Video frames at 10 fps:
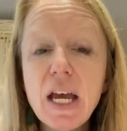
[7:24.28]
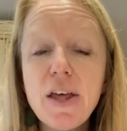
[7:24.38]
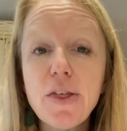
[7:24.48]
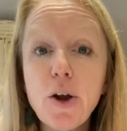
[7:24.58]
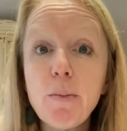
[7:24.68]

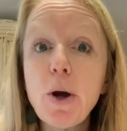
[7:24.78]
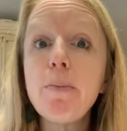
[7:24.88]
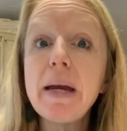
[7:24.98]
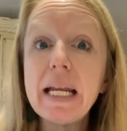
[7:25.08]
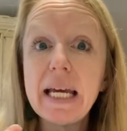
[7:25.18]
Thermo
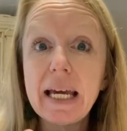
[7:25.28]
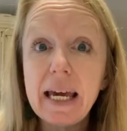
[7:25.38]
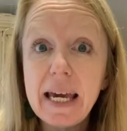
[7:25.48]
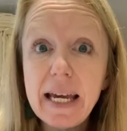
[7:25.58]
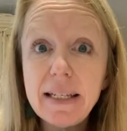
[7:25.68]
meaning
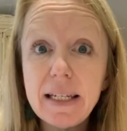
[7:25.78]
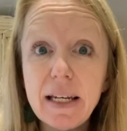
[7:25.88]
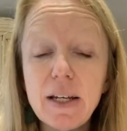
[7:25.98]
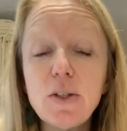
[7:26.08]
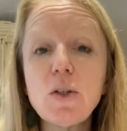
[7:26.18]
heat,
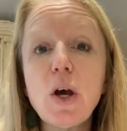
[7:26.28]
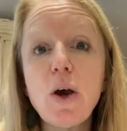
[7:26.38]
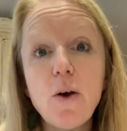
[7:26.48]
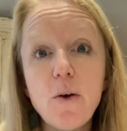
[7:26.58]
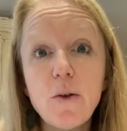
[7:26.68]

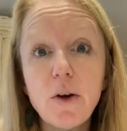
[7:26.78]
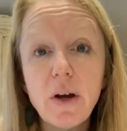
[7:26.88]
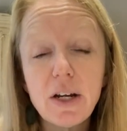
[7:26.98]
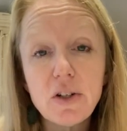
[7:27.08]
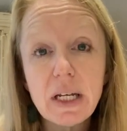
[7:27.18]
so there
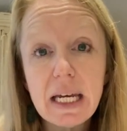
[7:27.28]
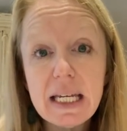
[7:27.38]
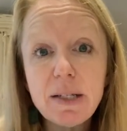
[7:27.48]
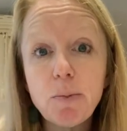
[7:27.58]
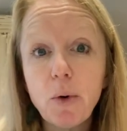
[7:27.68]
actually
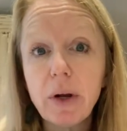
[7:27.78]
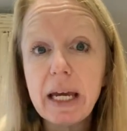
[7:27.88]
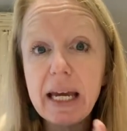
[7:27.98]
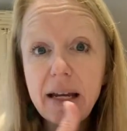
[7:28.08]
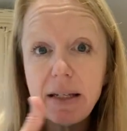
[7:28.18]
is more
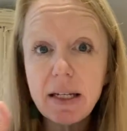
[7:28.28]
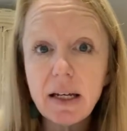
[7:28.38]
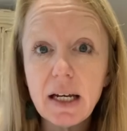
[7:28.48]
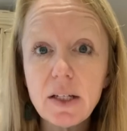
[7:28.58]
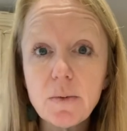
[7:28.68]
heat
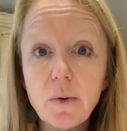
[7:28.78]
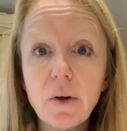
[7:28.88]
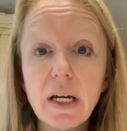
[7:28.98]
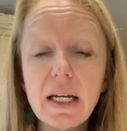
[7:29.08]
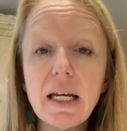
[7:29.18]
because we're
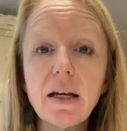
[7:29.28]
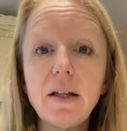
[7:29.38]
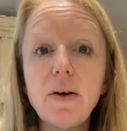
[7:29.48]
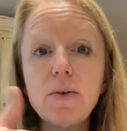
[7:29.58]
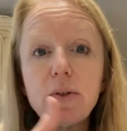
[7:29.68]
getting
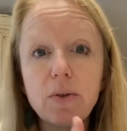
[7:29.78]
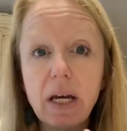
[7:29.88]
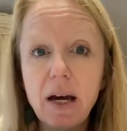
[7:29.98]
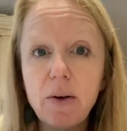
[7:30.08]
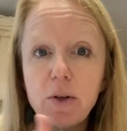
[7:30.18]
closer to
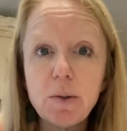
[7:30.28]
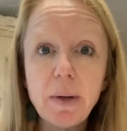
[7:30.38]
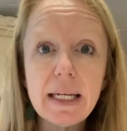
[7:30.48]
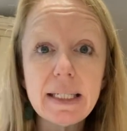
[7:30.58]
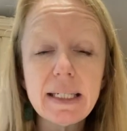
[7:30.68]
outer
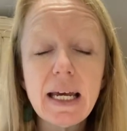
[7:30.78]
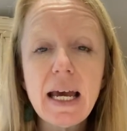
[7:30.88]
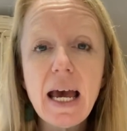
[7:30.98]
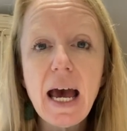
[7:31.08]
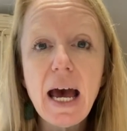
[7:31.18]
space.
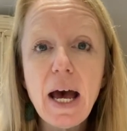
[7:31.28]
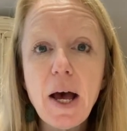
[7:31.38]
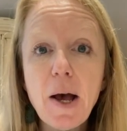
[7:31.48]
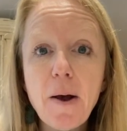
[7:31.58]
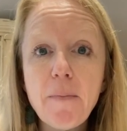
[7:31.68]

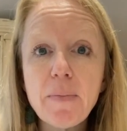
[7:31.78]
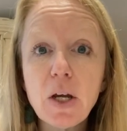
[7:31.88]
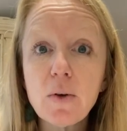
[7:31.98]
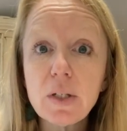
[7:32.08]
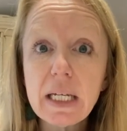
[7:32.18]
Um,
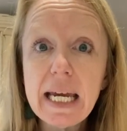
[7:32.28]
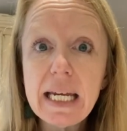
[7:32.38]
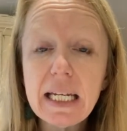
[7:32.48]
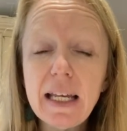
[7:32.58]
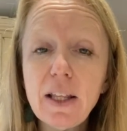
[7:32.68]
there's
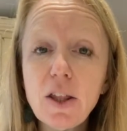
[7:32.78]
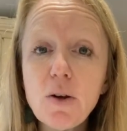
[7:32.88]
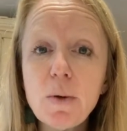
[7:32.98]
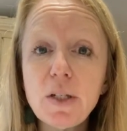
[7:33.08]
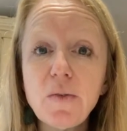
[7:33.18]
heat in the
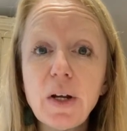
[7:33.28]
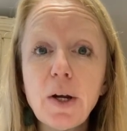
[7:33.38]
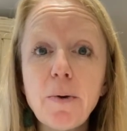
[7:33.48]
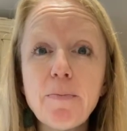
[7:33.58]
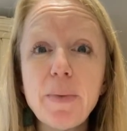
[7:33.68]

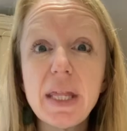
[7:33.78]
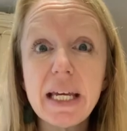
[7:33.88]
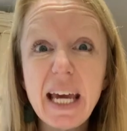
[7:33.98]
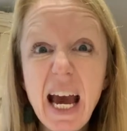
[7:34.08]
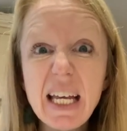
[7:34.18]
thermosphere, but the
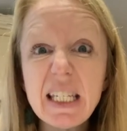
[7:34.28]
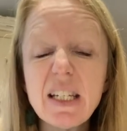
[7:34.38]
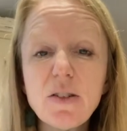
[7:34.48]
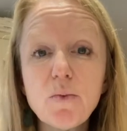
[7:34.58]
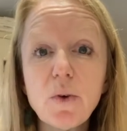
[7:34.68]
gas
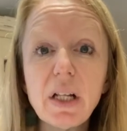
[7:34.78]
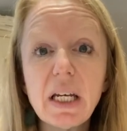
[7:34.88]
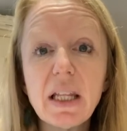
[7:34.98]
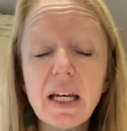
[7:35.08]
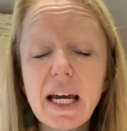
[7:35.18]
is
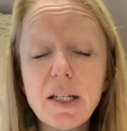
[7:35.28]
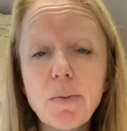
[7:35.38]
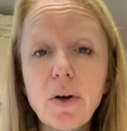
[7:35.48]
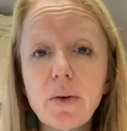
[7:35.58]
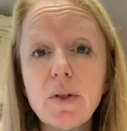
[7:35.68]
really, the gas
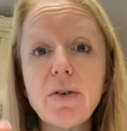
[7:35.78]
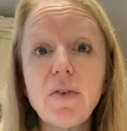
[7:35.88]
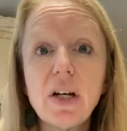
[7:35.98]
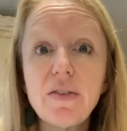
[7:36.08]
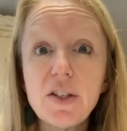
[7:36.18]
particles are
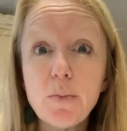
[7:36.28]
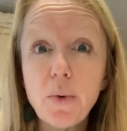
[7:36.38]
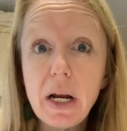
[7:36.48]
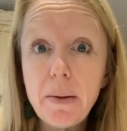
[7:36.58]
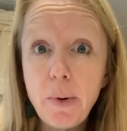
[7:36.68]
very
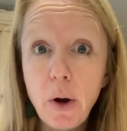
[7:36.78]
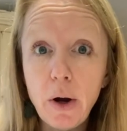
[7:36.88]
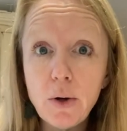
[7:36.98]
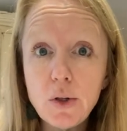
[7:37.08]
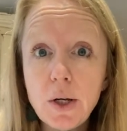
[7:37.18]
spread
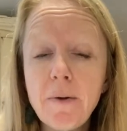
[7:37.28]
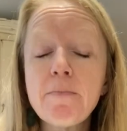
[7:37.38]
apart.